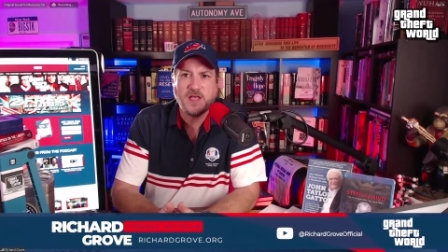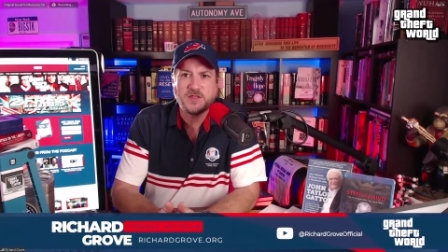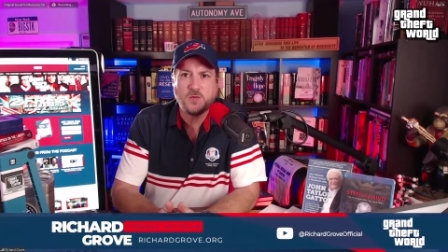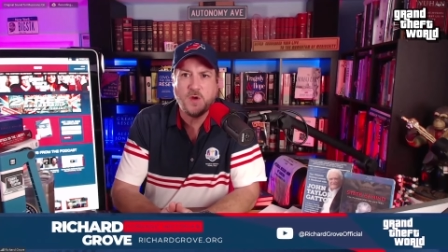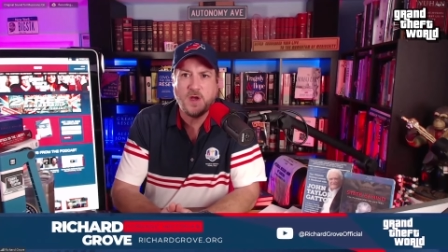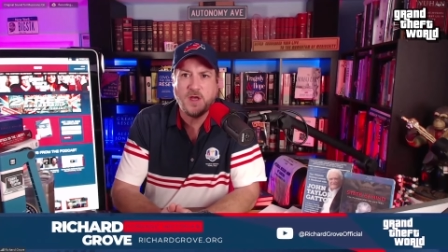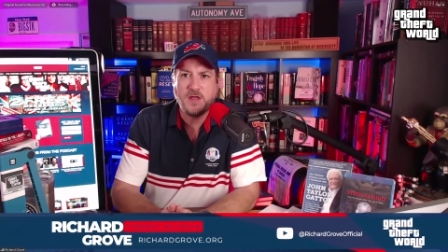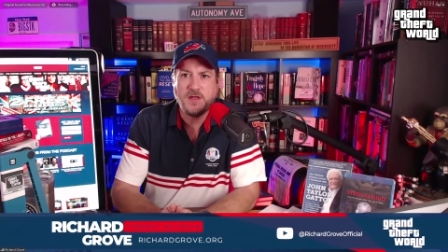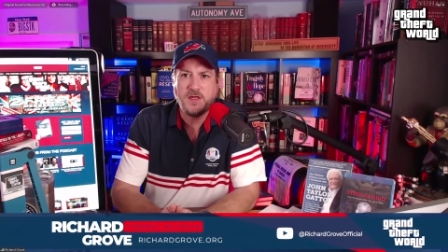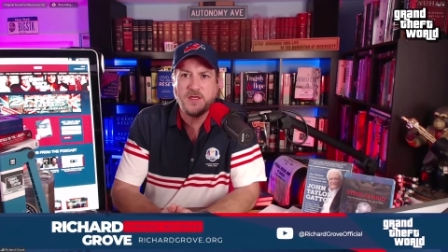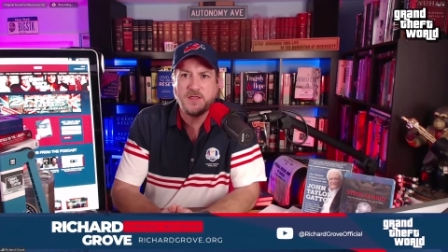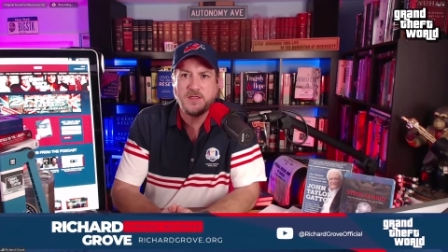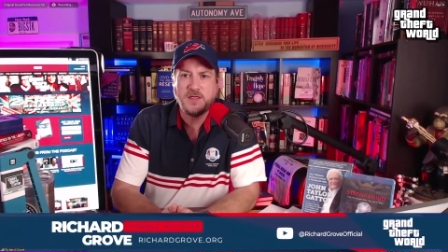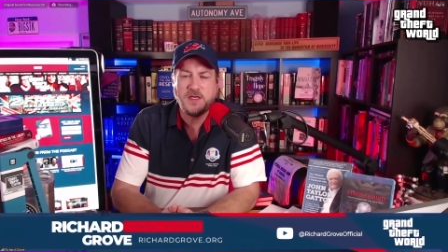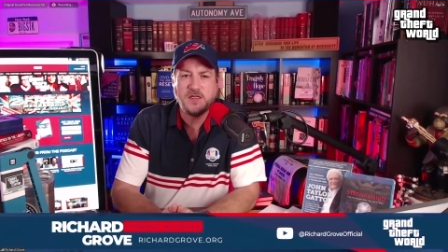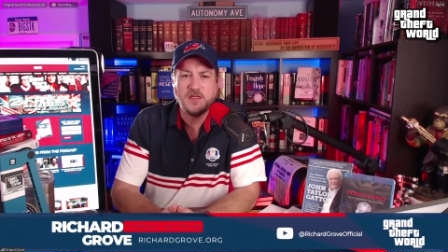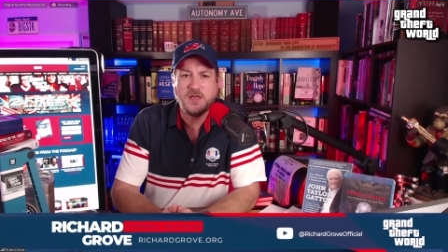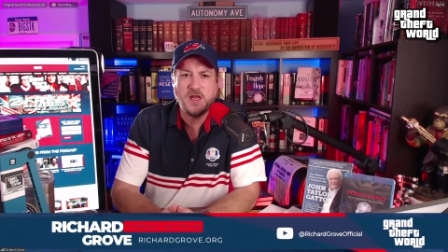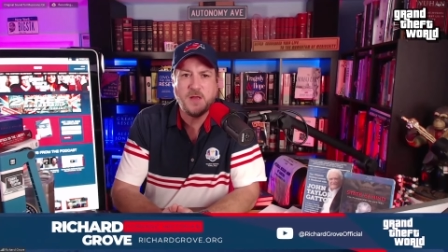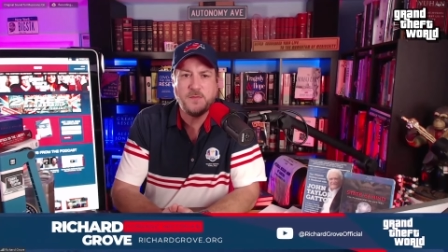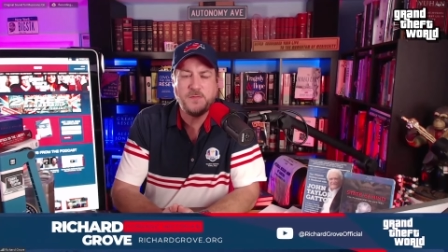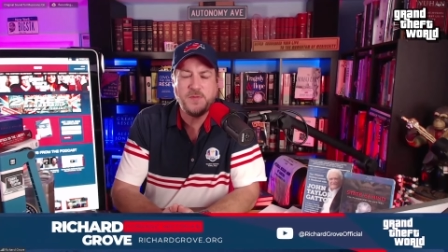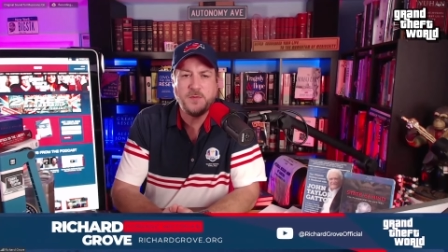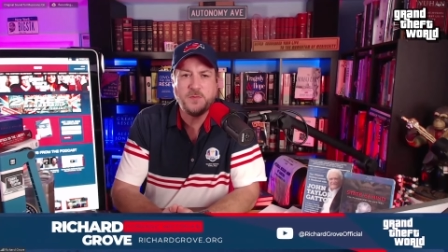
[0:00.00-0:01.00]
why they
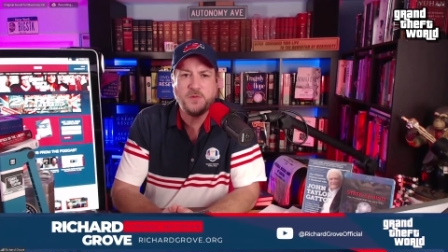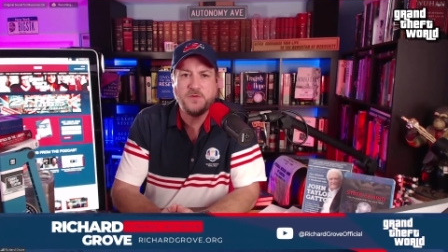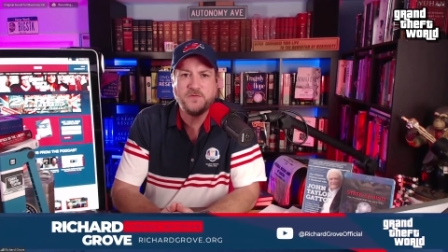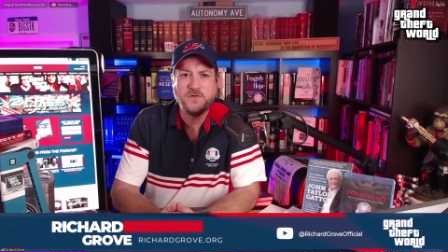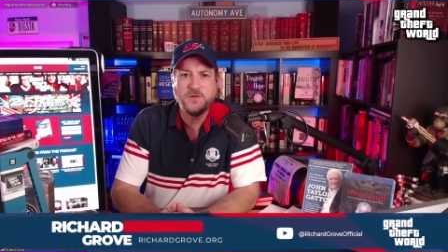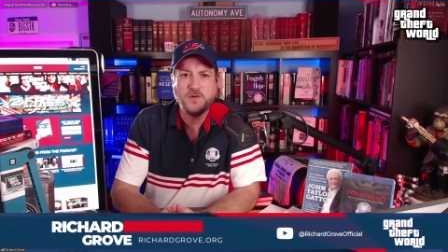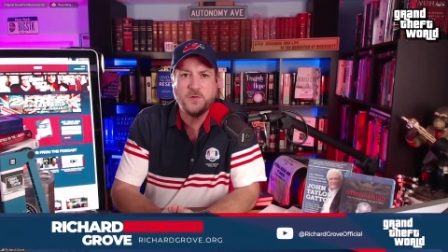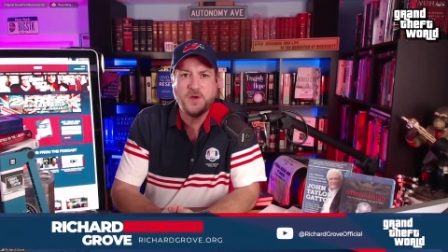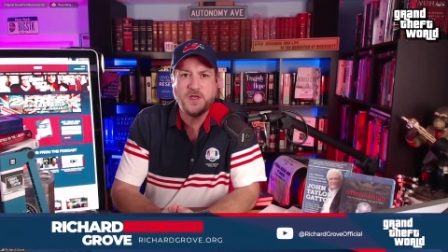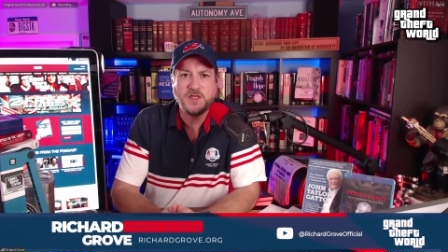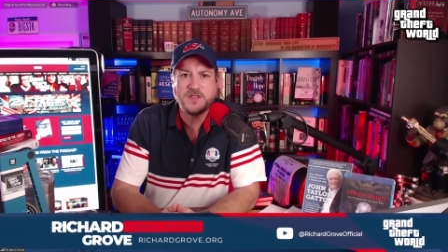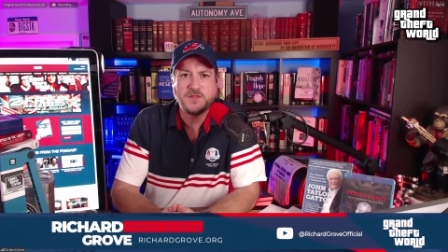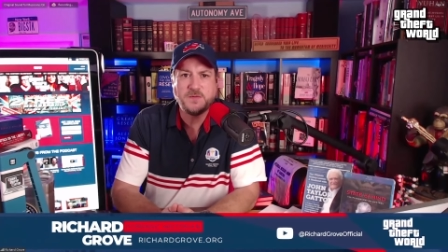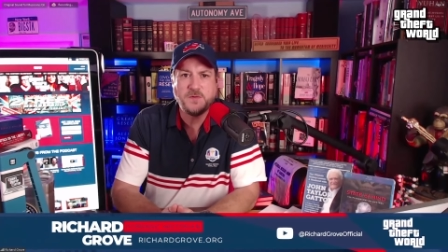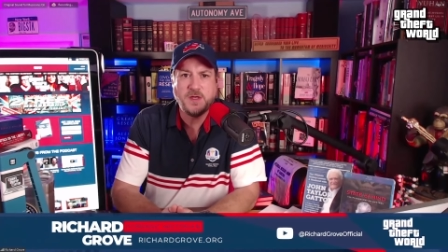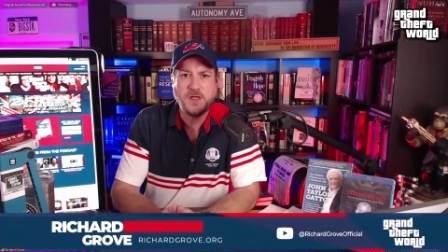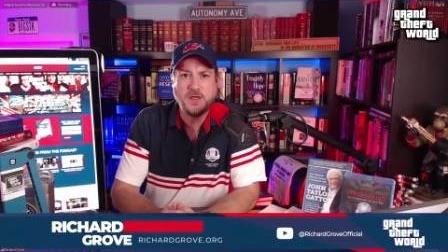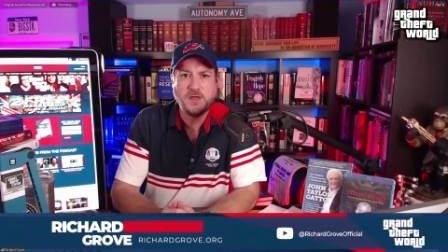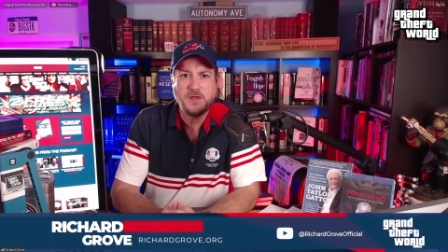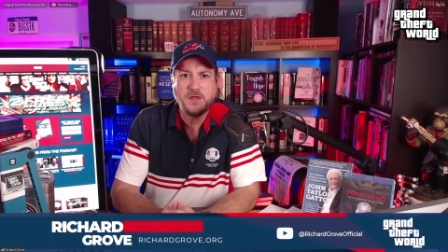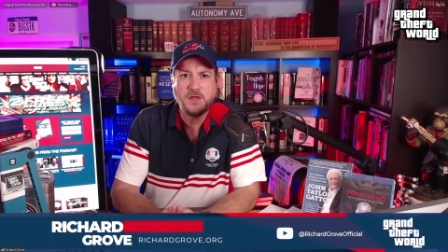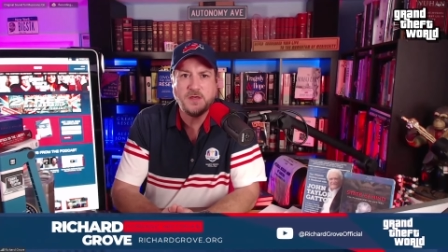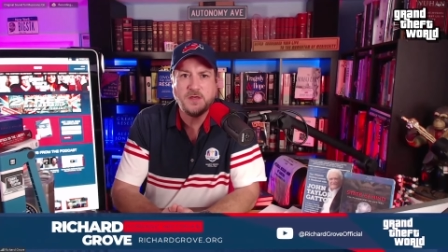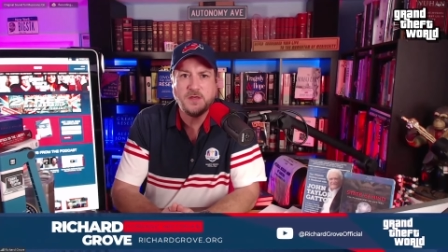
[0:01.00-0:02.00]
kidnapped people from the West
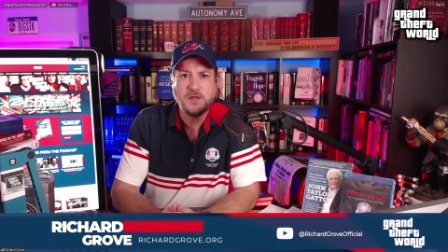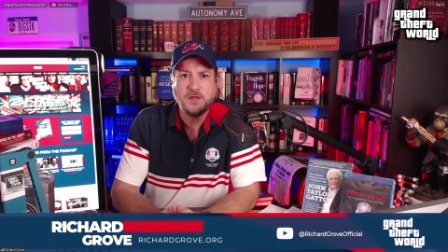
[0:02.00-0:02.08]
Bank?